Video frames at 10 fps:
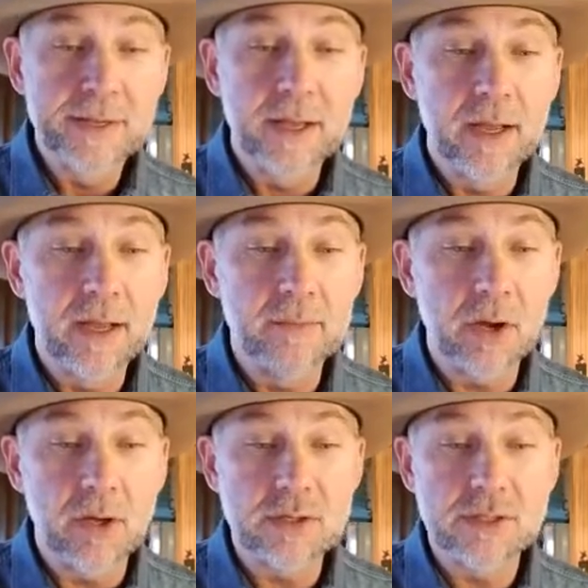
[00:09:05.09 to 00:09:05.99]

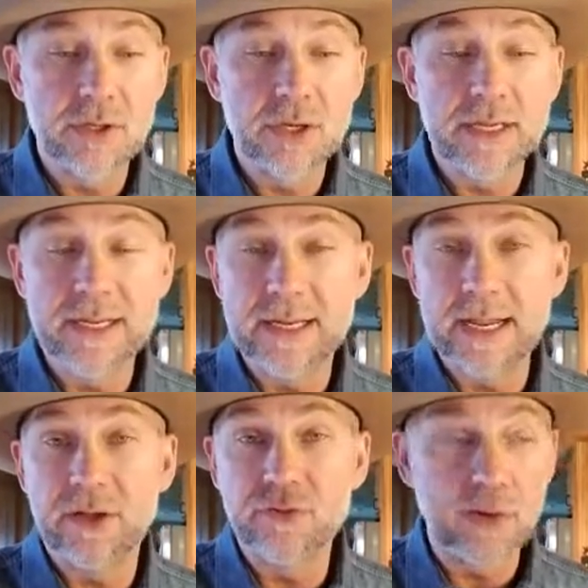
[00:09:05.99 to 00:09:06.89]
Also, you can
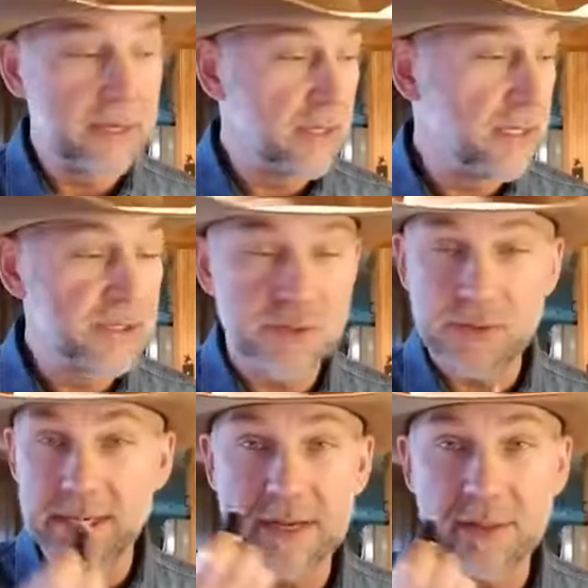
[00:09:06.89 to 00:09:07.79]
inhale directly,
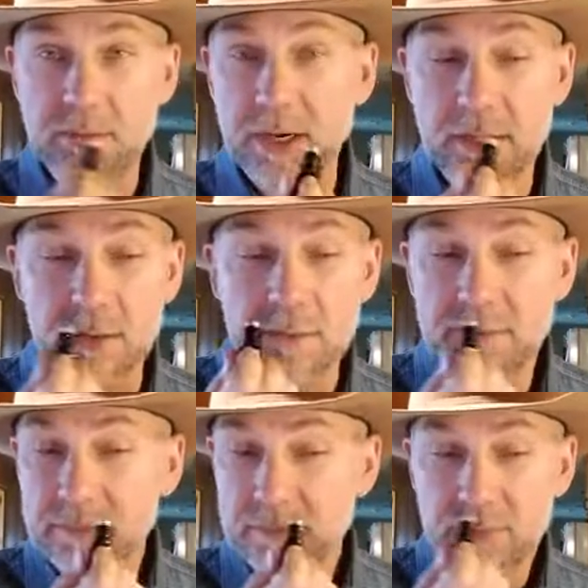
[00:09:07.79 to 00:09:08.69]
straight out of the bottle.
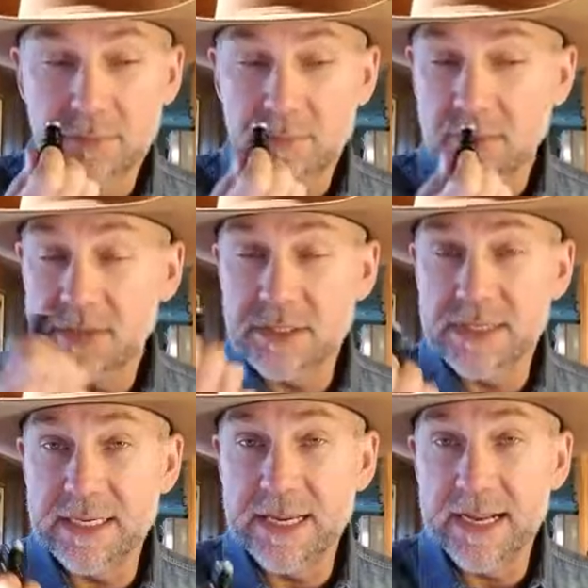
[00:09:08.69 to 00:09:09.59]
Just
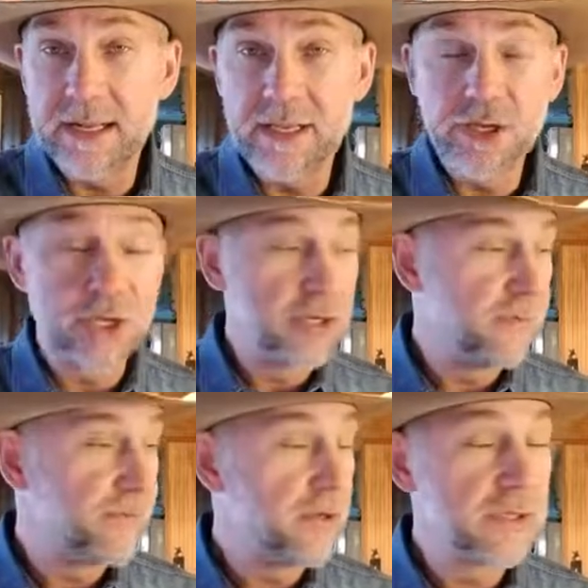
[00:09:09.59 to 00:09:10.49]
inhale it. You can
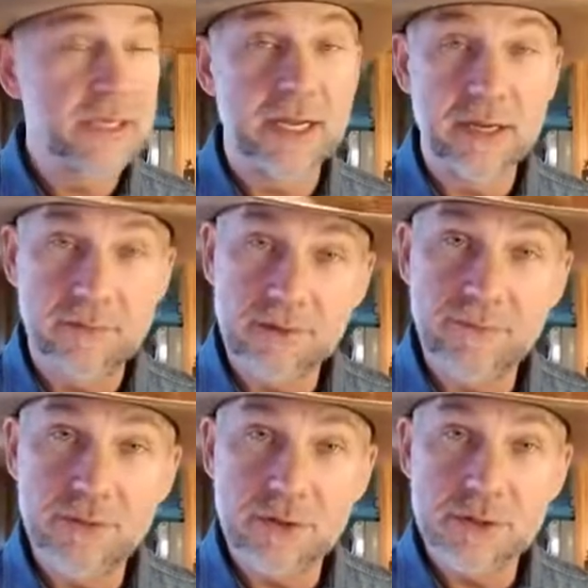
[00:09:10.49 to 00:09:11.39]
diffuse it in a
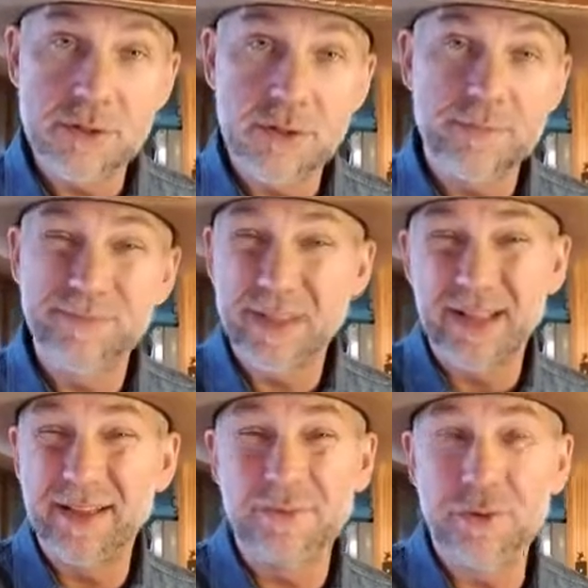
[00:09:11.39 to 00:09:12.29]
diffuser. I'll
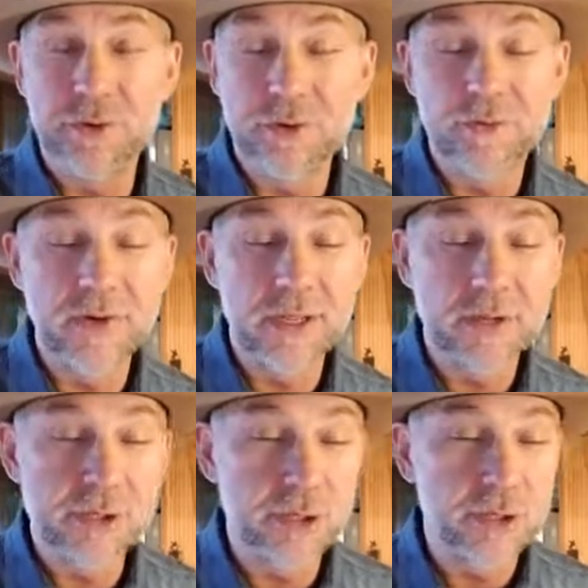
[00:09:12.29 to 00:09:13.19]
have to do another video
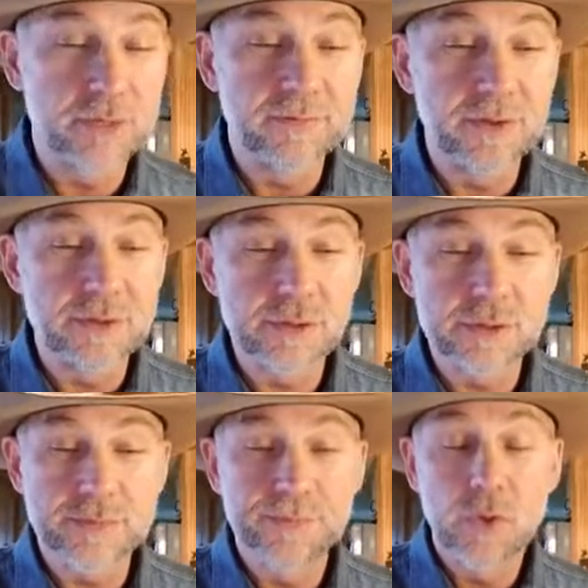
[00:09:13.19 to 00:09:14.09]
to show you
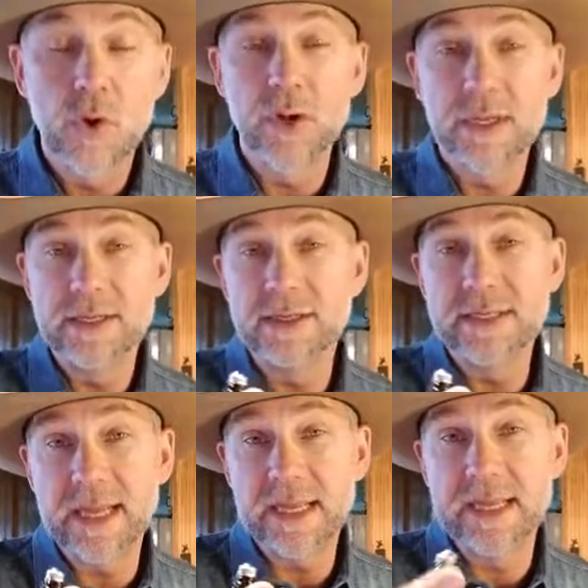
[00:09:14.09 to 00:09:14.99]
diffusers. Or you can
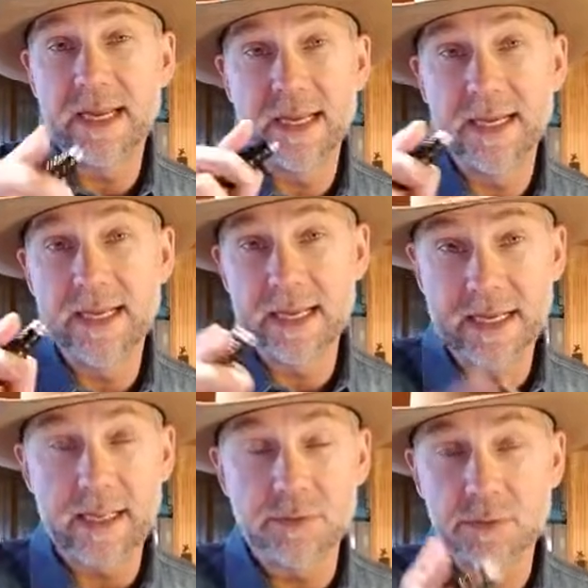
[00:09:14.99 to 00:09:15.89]
take in a
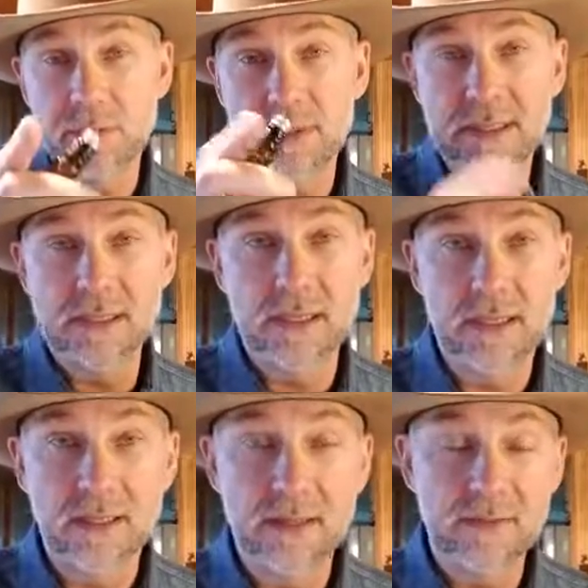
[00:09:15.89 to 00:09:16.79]
capsule. That's
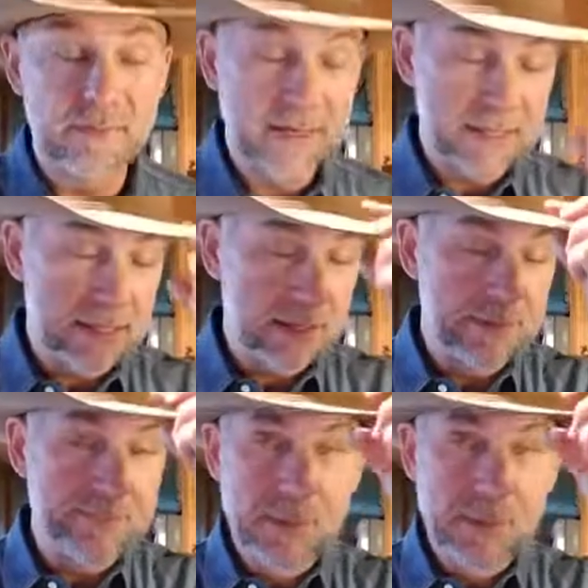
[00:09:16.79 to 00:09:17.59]
Vitality.